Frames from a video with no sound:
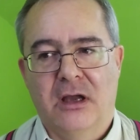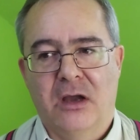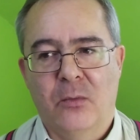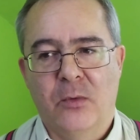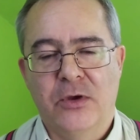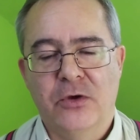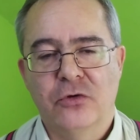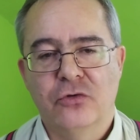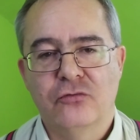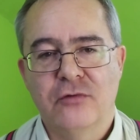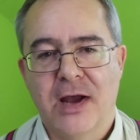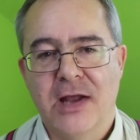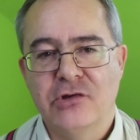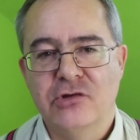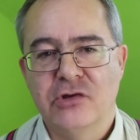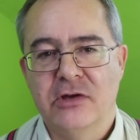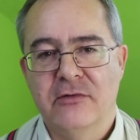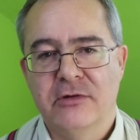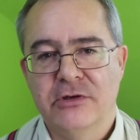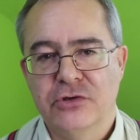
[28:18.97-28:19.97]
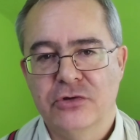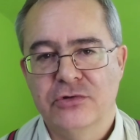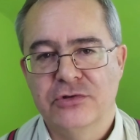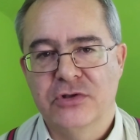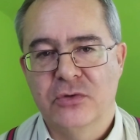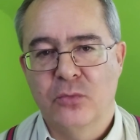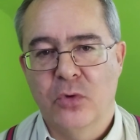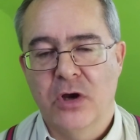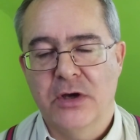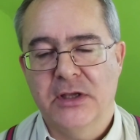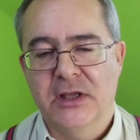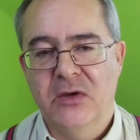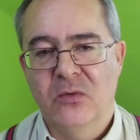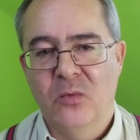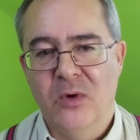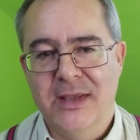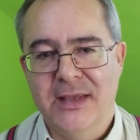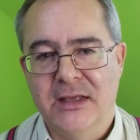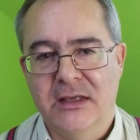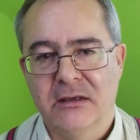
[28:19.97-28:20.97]
we could gradually reduce the working
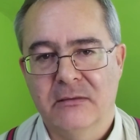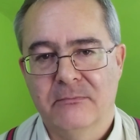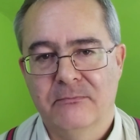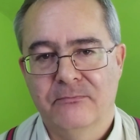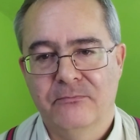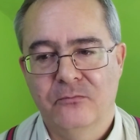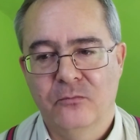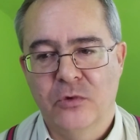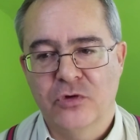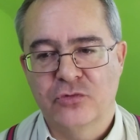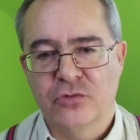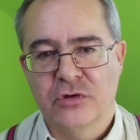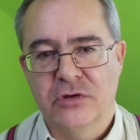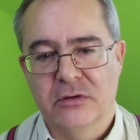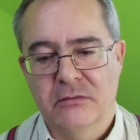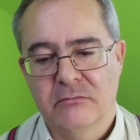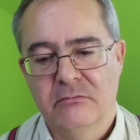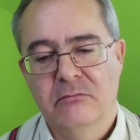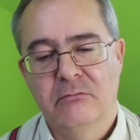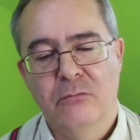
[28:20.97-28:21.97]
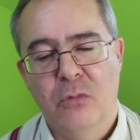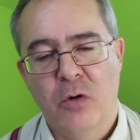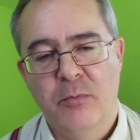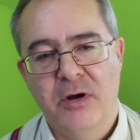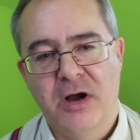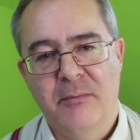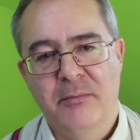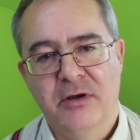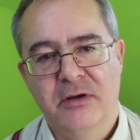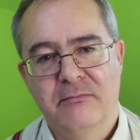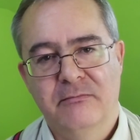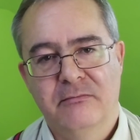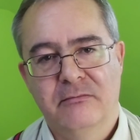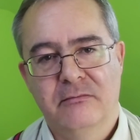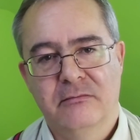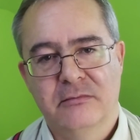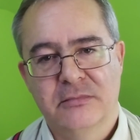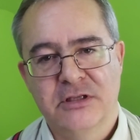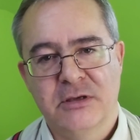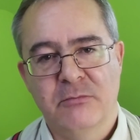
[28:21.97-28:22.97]
week, which would mop up
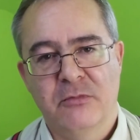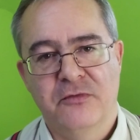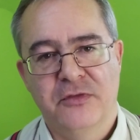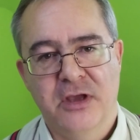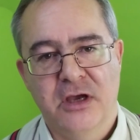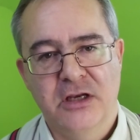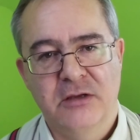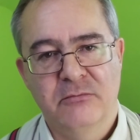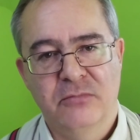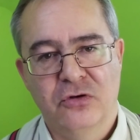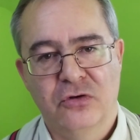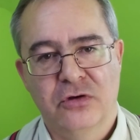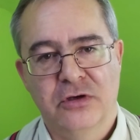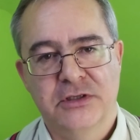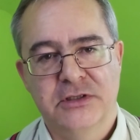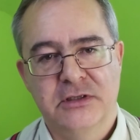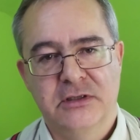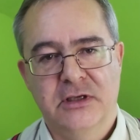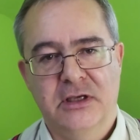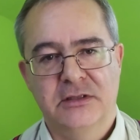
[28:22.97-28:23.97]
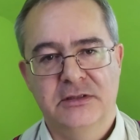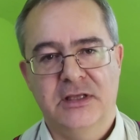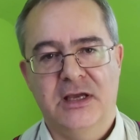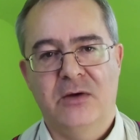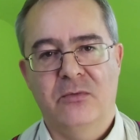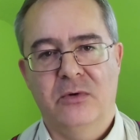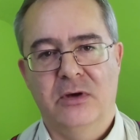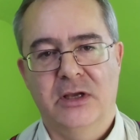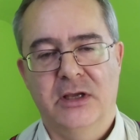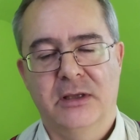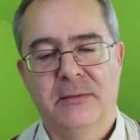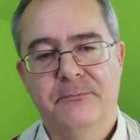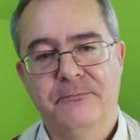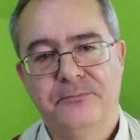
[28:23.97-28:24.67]
some of the unemployed in that way.